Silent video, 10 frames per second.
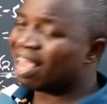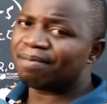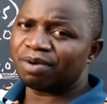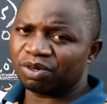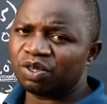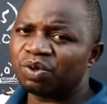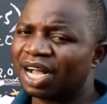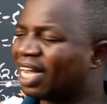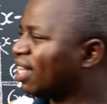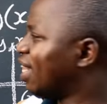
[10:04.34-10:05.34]
able to
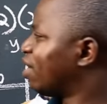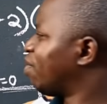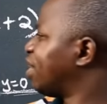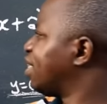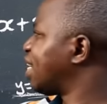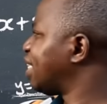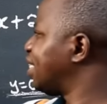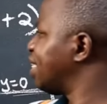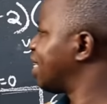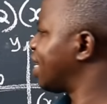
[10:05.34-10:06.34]
cut the
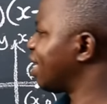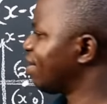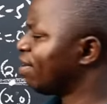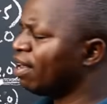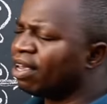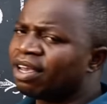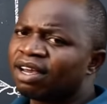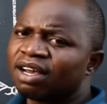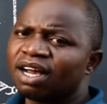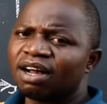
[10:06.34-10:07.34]
quadratic
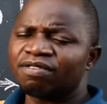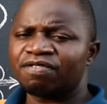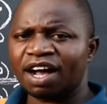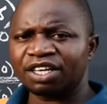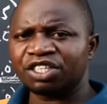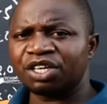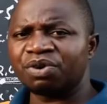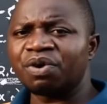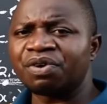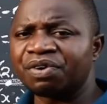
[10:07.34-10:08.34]
function
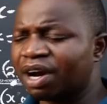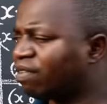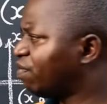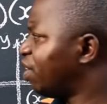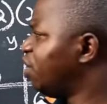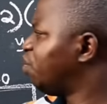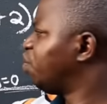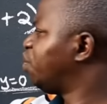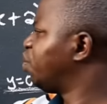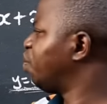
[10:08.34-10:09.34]
or graph into
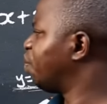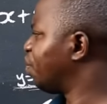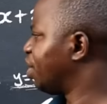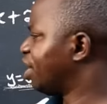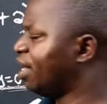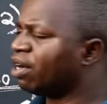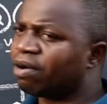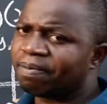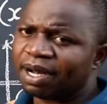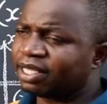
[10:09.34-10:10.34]
two equal
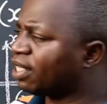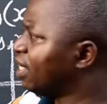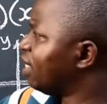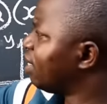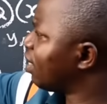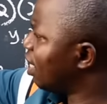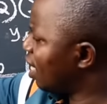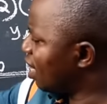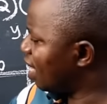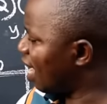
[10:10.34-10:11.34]
parts, is
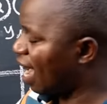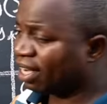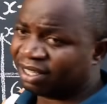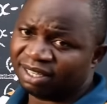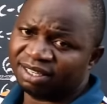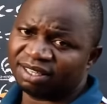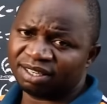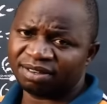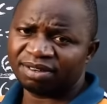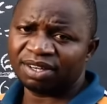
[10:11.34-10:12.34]
the
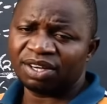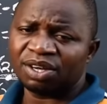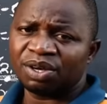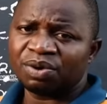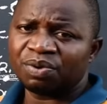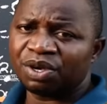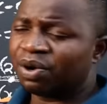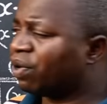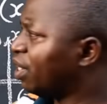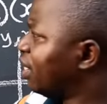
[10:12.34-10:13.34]
axis. We
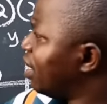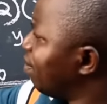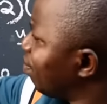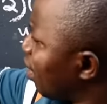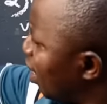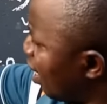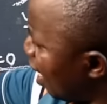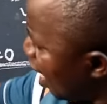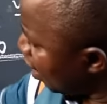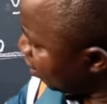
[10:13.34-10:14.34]
call it the
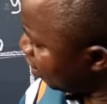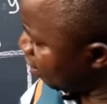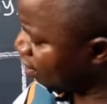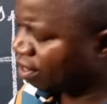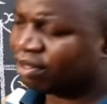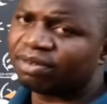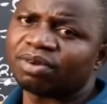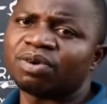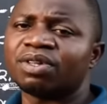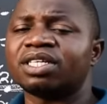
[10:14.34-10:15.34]
axis
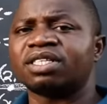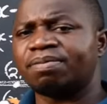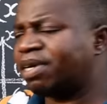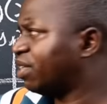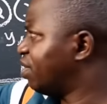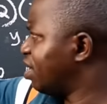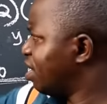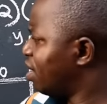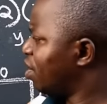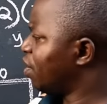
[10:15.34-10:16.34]
or the symmetry
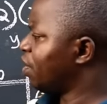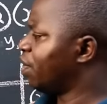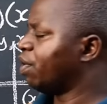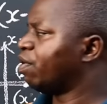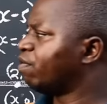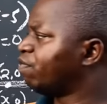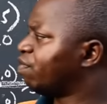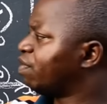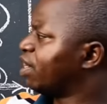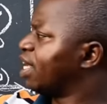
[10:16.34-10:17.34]

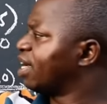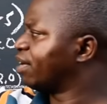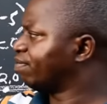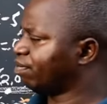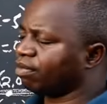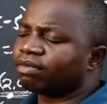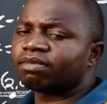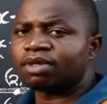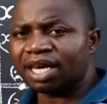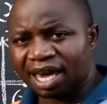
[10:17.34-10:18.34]
of the
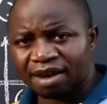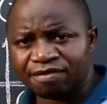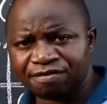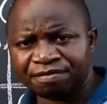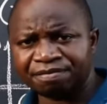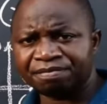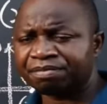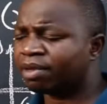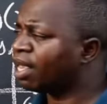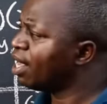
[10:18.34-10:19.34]
curve.
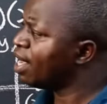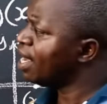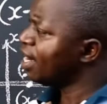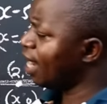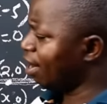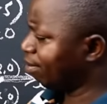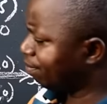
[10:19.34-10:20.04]
Now,